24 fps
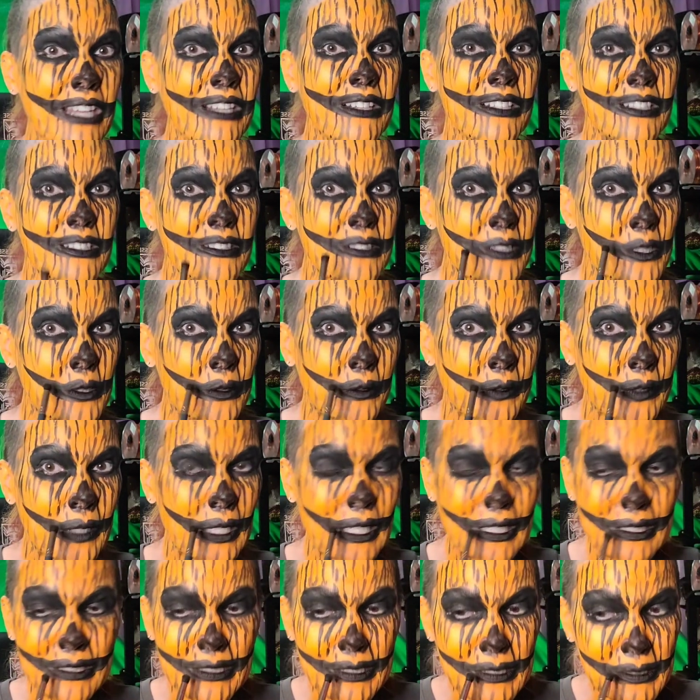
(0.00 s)
are you doing
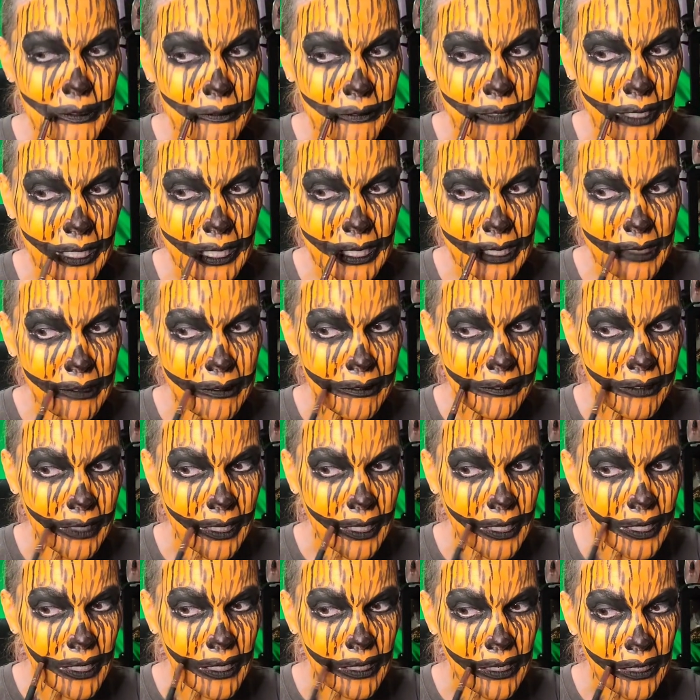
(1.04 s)
this? Right?
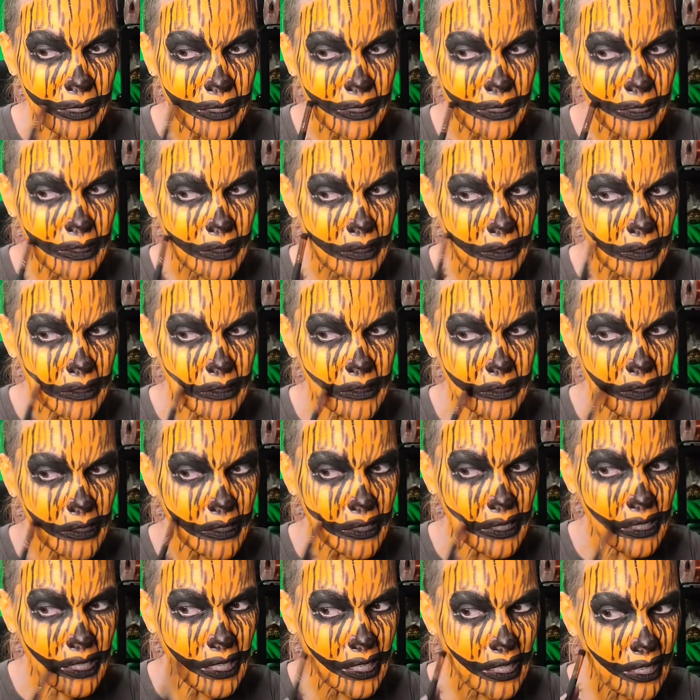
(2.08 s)
Right. So
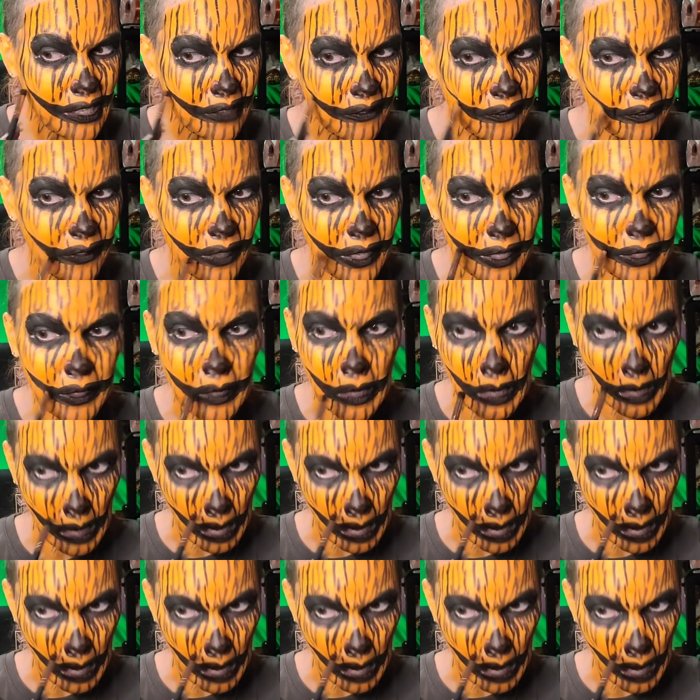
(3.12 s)
you gotta have fun.